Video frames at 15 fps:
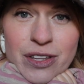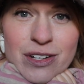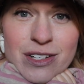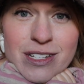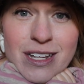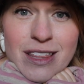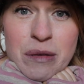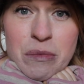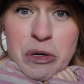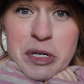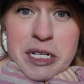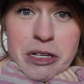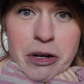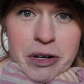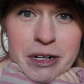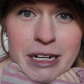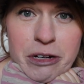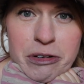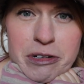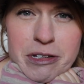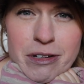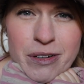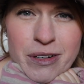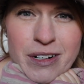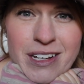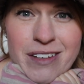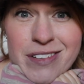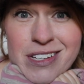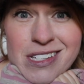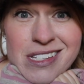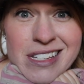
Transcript: There's nothing more disheartening or, or even